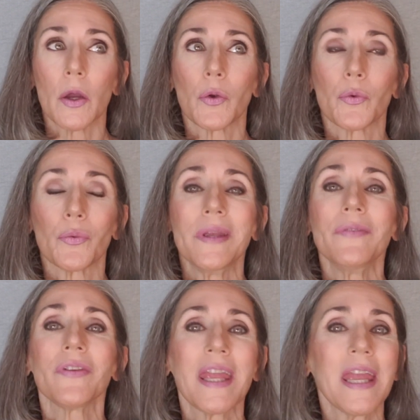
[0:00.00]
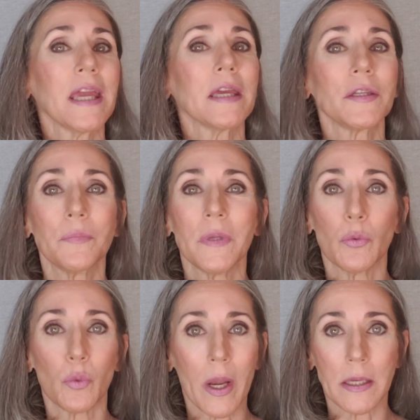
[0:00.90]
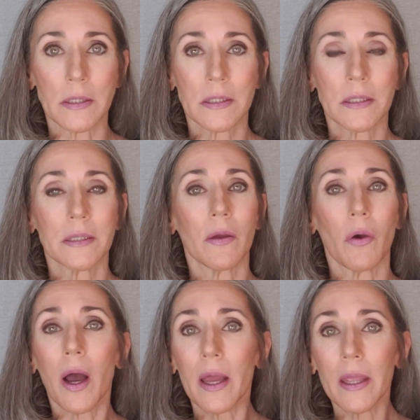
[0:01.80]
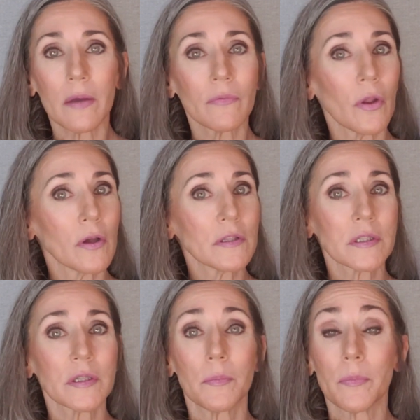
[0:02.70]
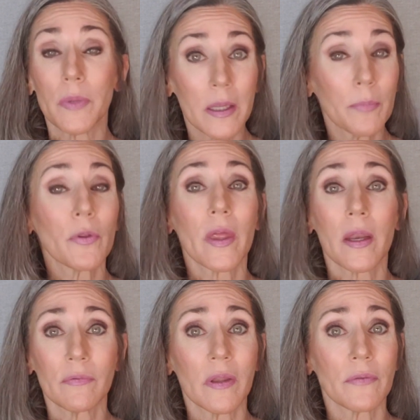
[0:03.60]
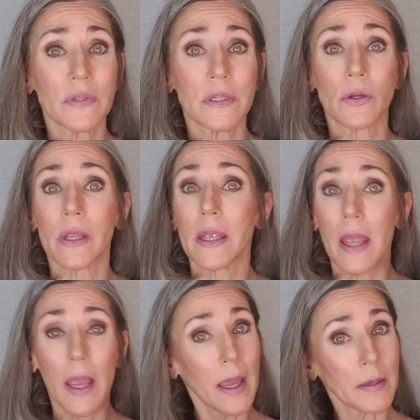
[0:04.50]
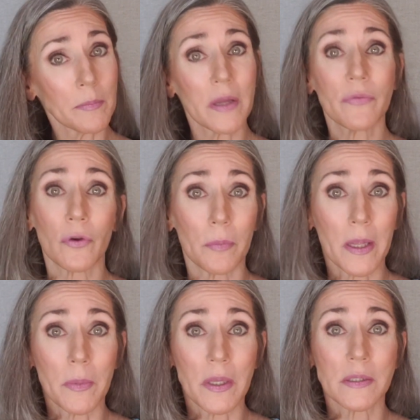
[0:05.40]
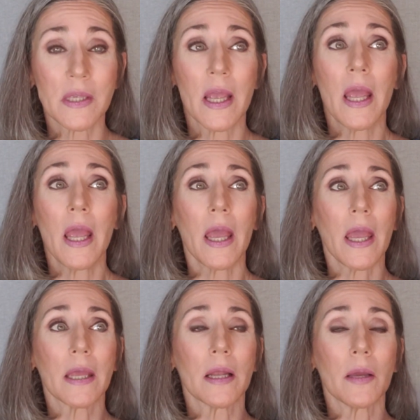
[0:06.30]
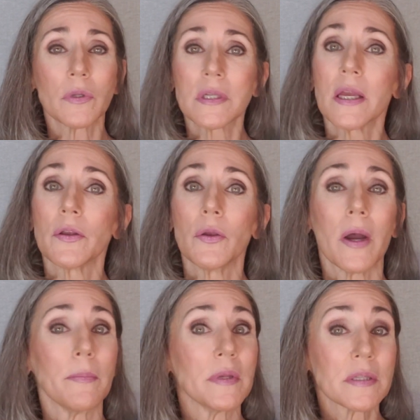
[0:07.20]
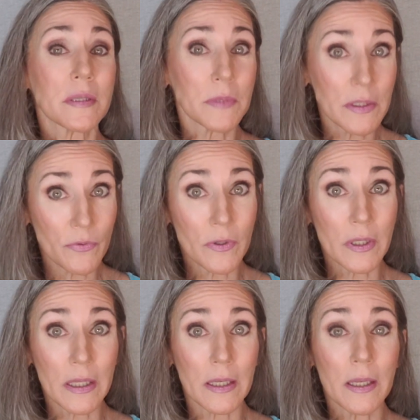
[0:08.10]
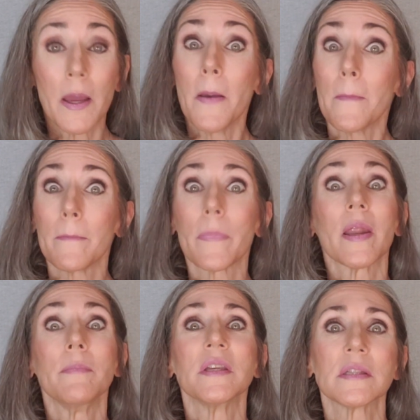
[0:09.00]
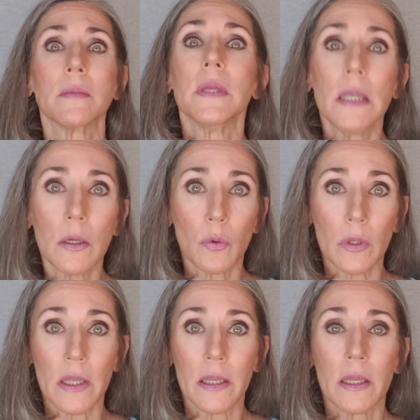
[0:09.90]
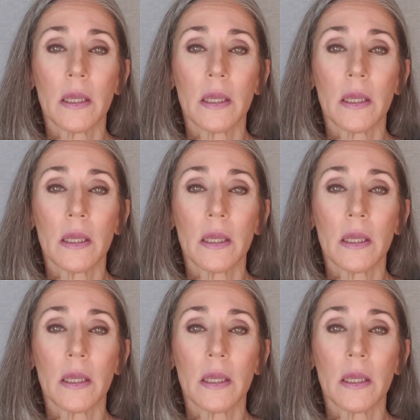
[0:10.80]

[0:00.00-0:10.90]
Grief can't be ranked. Now, I have lost people that I've loved dearly and my fur babies. And I will tell you, I miss them differently, but I miss them equally.